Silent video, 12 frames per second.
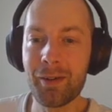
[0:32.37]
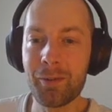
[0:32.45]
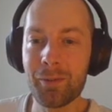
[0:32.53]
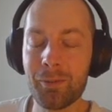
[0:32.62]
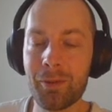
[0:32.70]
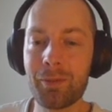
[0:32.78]

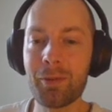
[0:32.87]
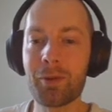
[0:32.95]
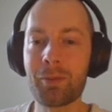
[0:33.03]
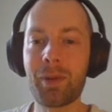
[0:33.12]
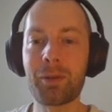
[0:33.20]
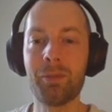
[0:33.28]
with your
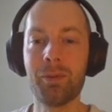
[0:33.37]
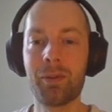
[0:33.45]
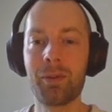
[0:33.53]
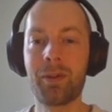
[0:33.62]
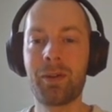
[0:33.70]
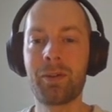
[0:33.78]
MacBook,
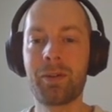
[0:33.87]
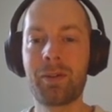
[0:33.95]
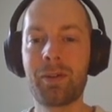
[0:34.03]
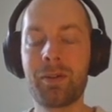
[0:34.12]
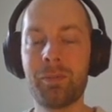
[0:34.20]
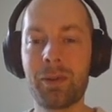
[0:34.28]

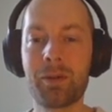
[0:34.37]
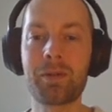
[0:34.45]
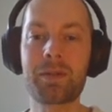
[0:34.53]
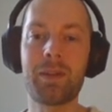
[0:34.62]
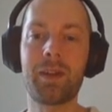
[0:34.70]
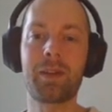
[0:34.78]

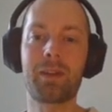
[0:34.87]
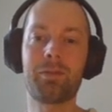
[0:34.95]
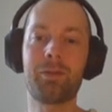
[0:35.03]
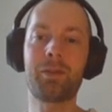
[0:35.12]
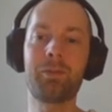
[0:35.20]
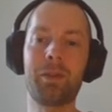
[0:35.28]
because like
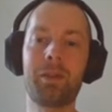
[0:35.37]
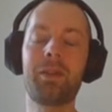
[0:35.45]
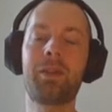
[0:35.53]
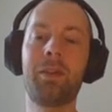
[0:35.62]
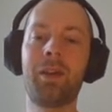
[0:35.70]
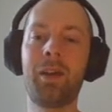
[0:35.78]
for me,
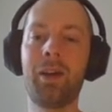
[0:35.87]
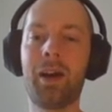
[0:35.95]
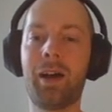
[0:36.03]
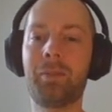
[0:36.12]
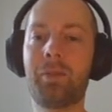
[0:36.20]
I'm